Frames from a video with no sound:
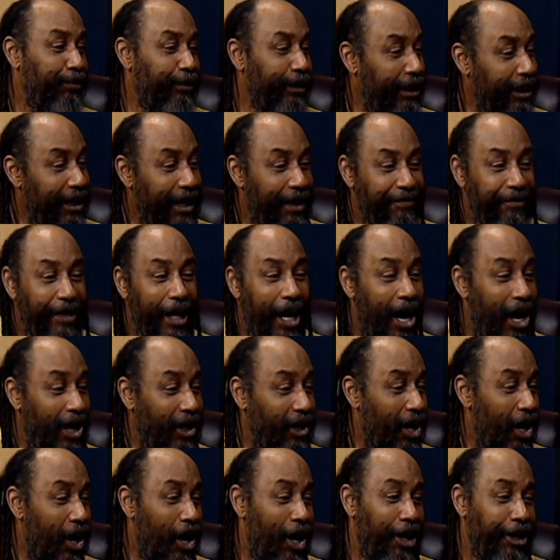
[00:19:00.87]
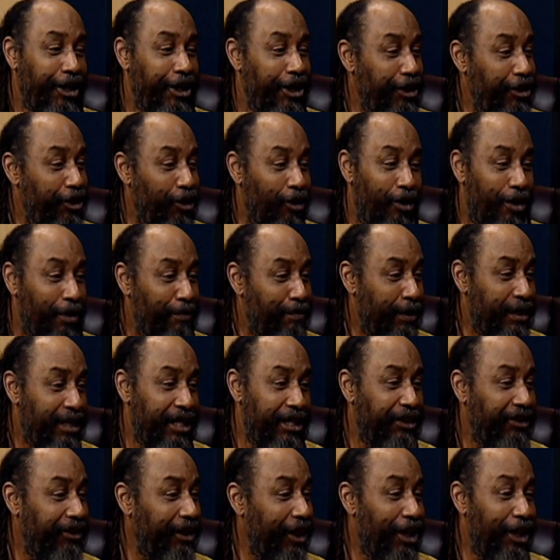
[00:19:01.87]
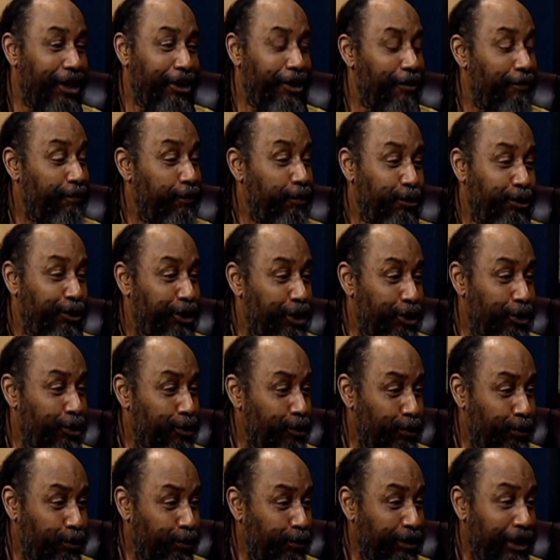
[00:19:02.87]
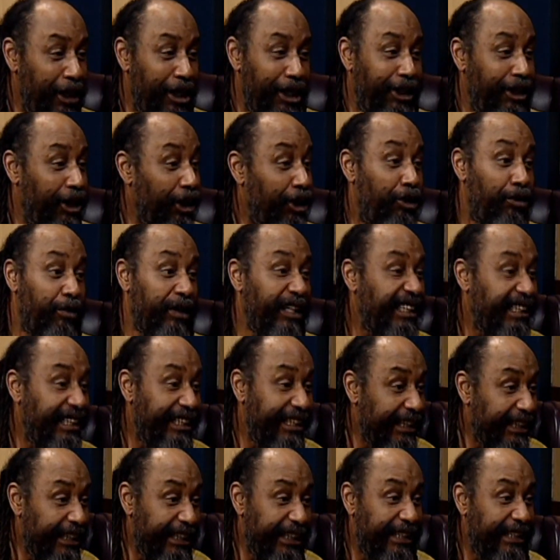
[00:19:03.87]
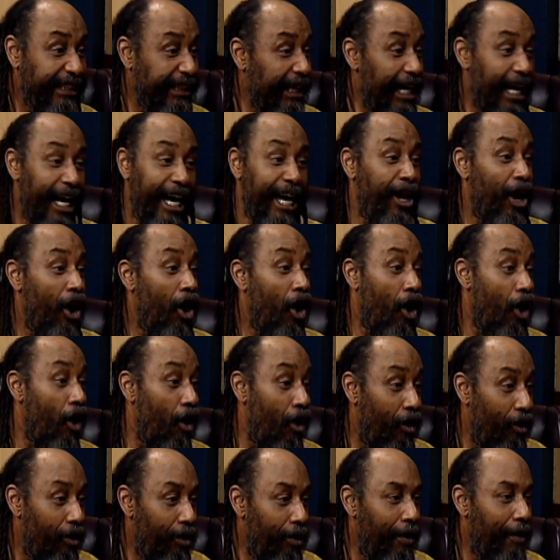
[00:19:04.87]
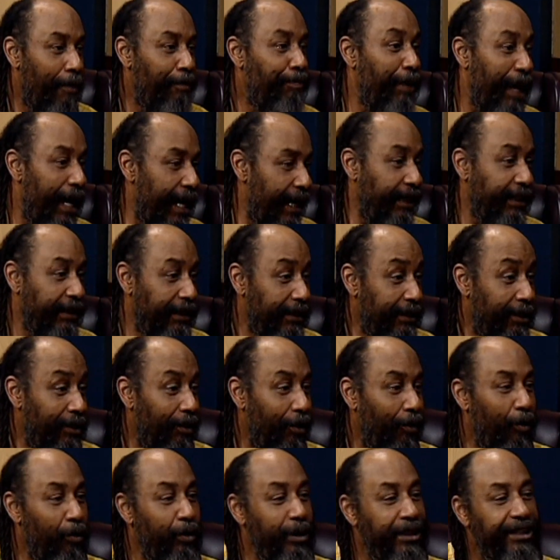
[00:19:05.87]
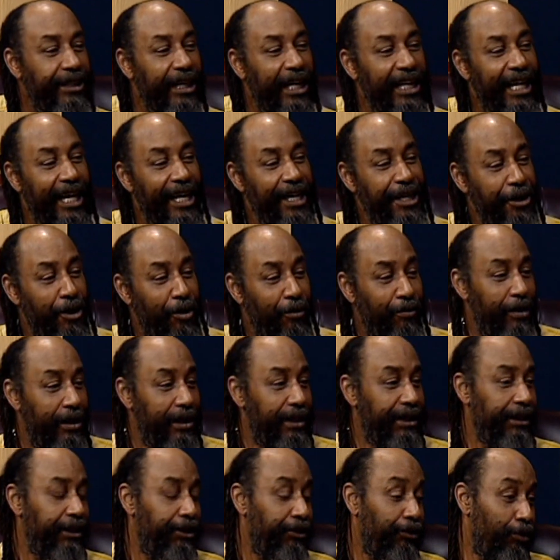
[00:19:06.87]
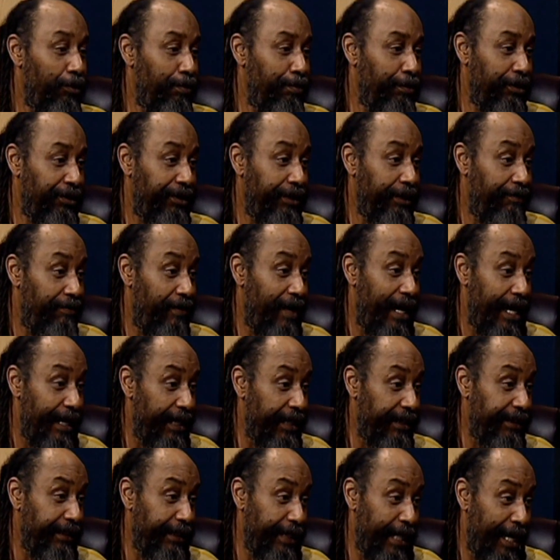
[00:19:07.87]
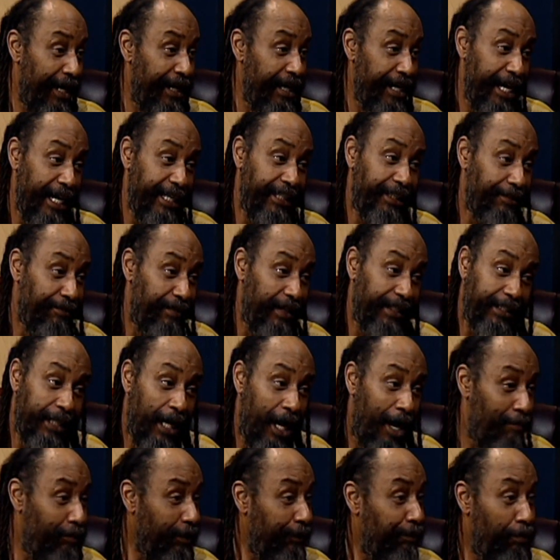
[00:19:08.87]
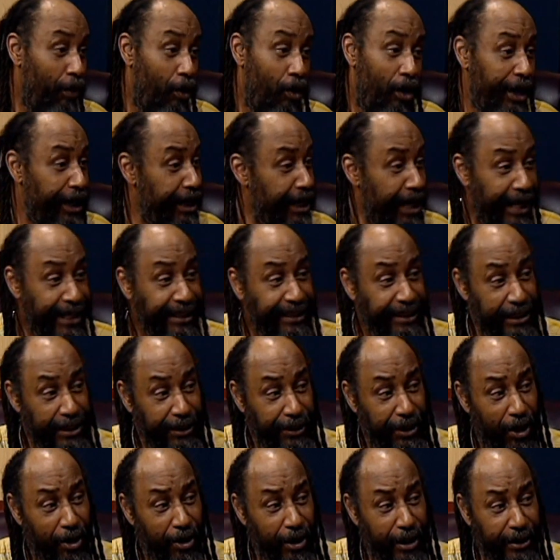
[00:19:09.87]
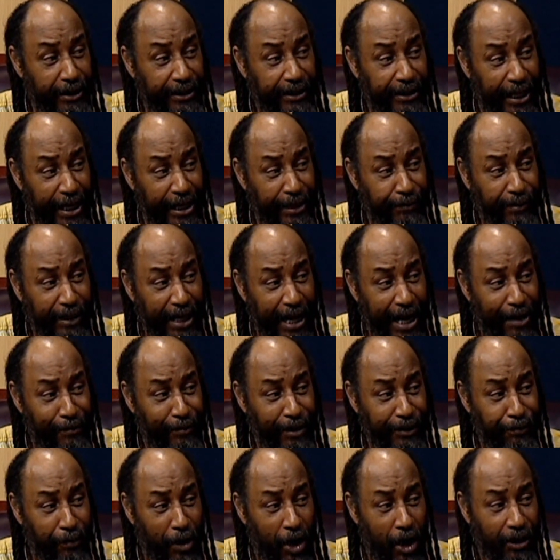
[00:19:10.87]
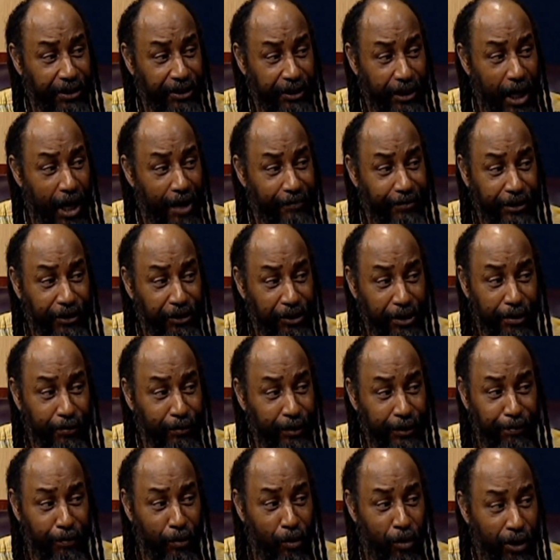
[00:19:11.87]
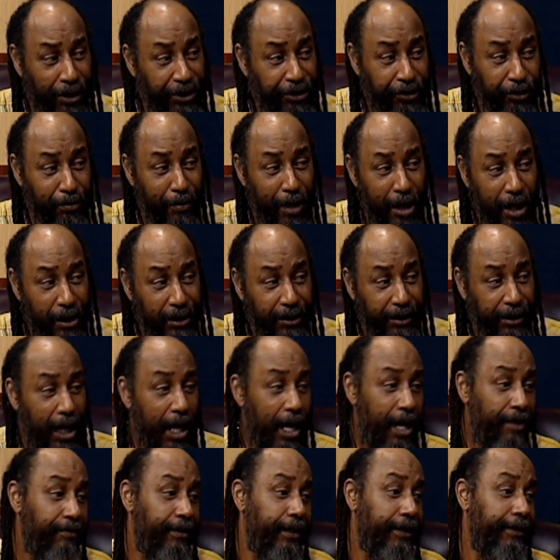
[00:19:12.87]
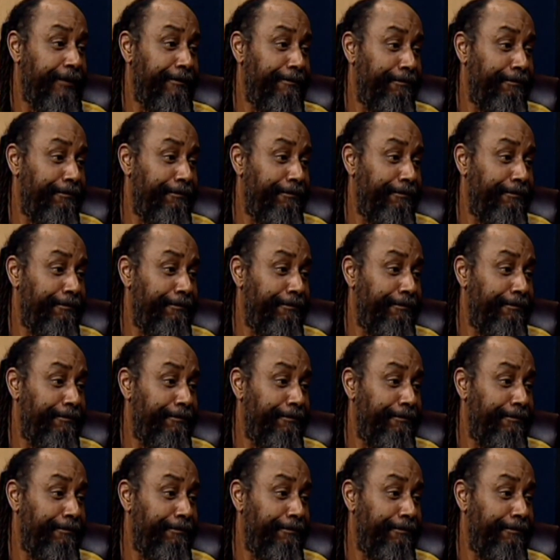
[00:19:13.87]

we love the Akan, the Yorubas, the Voodoo, the Christians, and all. But we say let no religious scruples divide us. Now, the Nation of Islam was born in 1930, the same time as Marcus Garvey Jr. was born to Marcus Garvey.